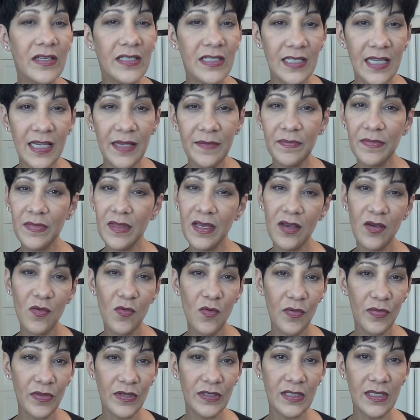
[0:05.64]
of the same
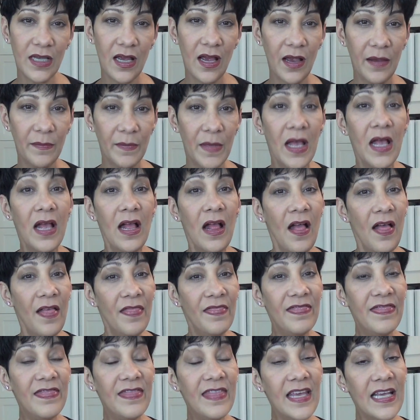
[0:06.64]
thing all the time.
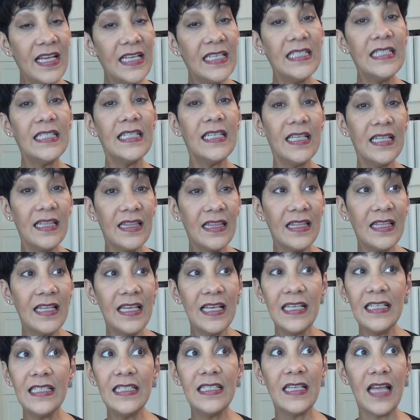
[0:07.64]
This
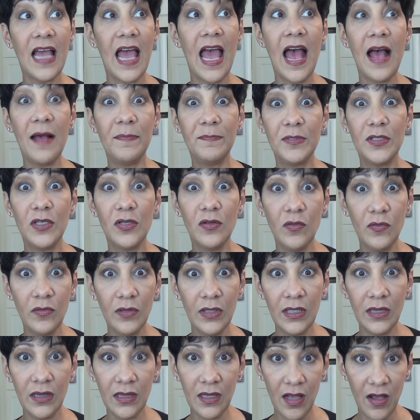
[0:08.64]
is
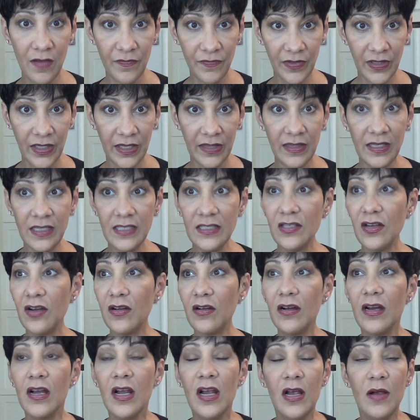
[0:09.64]
absolutely lovely. These
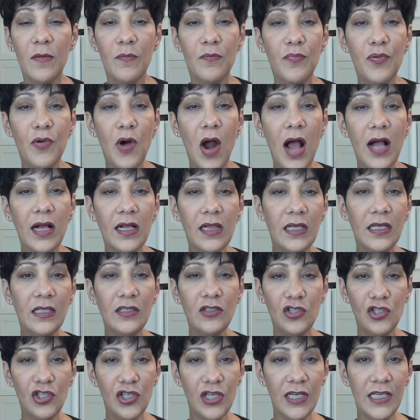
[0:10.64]
are
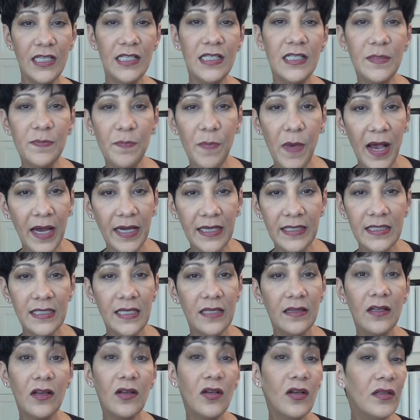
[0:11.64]
broccoli cheese
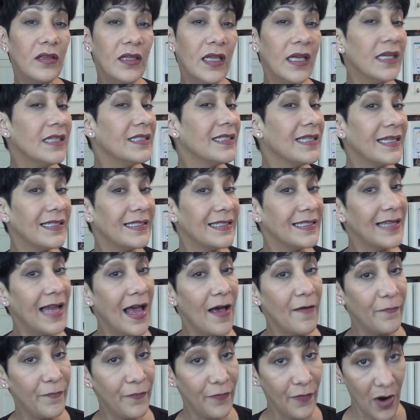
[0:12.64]
bites, and the good thing is it's
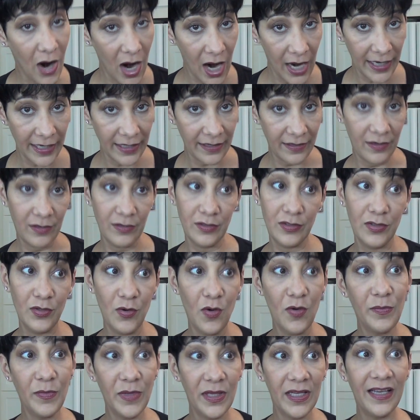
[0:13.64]
not fried, because
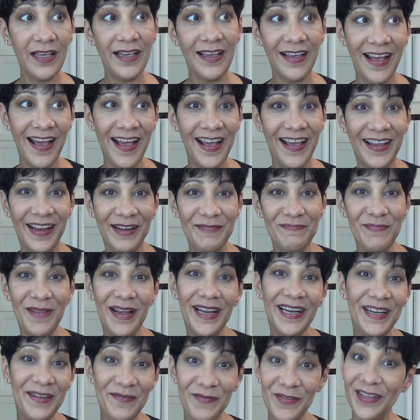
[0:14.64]
normally I
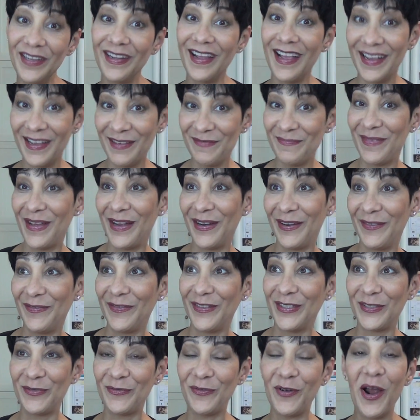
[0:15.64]
might even like it better
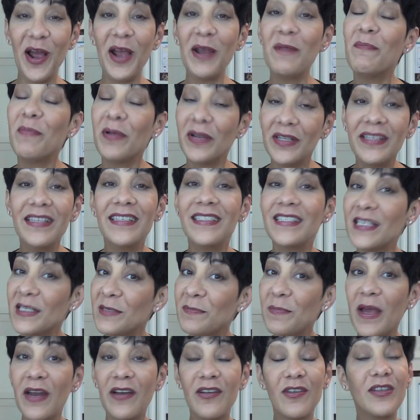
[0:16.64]
if it's fried, but this
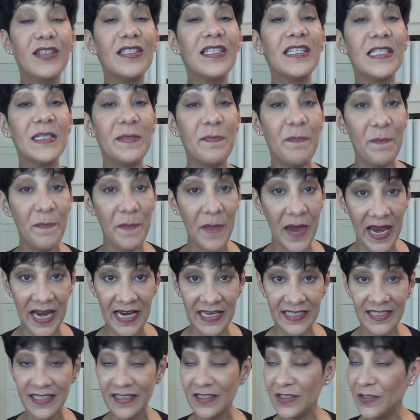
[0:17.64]
is better because it's
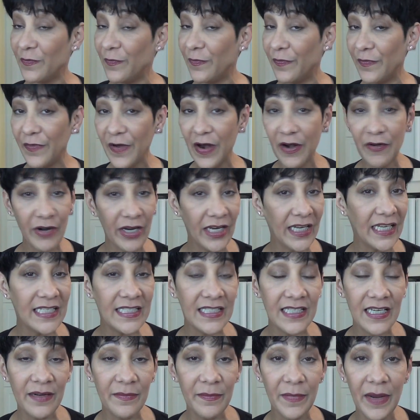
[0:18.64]
baked. It's very
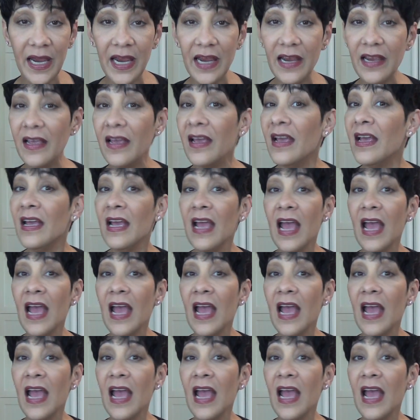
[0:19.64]
easy to make,